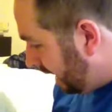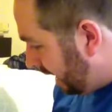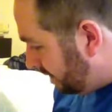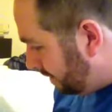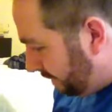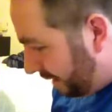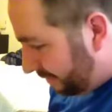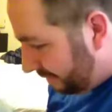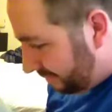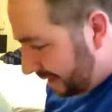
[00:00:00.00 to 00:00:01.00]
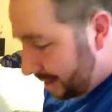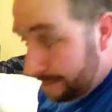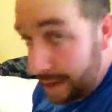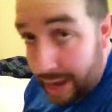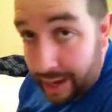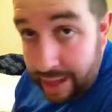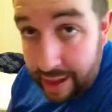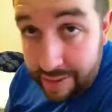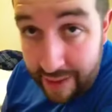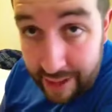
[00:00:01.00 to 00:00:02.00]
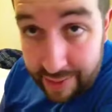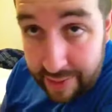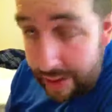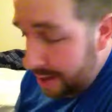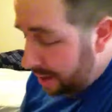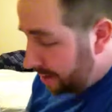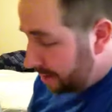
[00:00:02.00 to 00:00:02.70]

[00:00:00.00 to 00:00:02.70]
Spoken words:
And the breakfast needn't be anything fancy.